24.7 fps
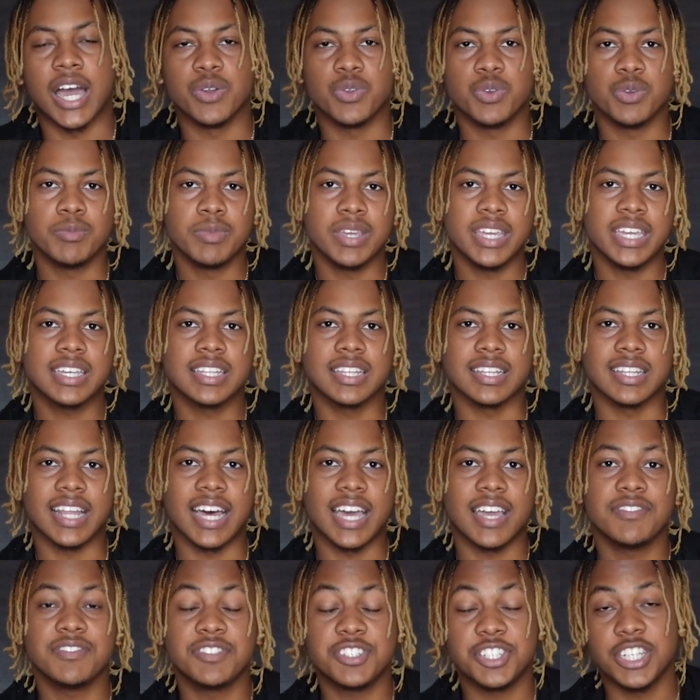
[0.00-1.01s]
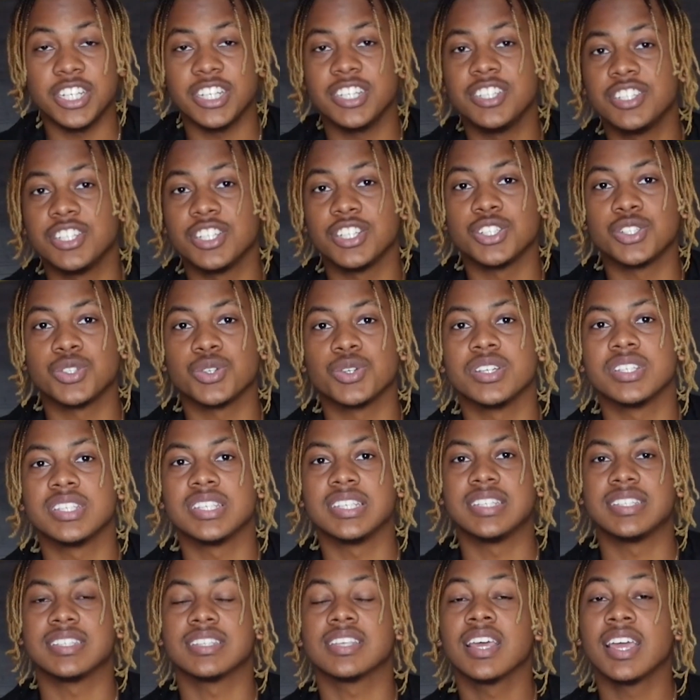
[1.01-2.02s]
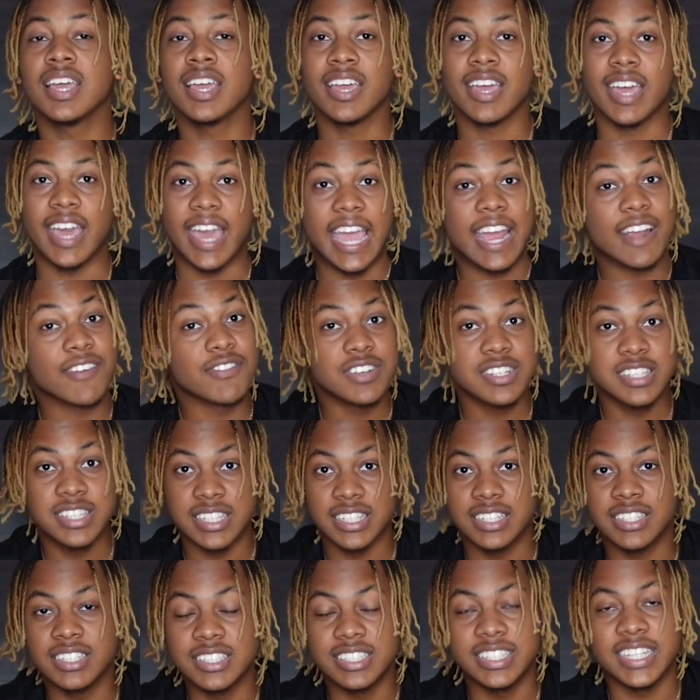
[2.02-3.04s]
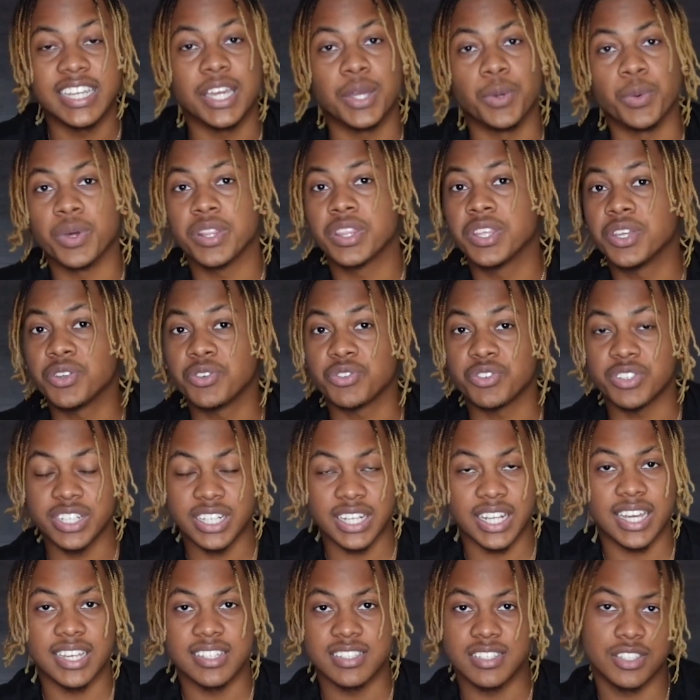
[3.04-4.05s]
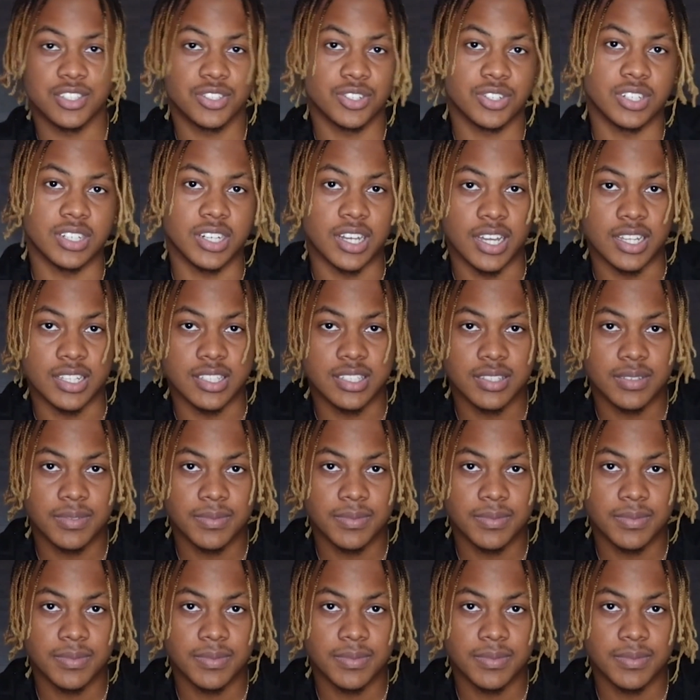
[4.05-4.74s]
and we make life-changing choices every single day, whether you realize it or not.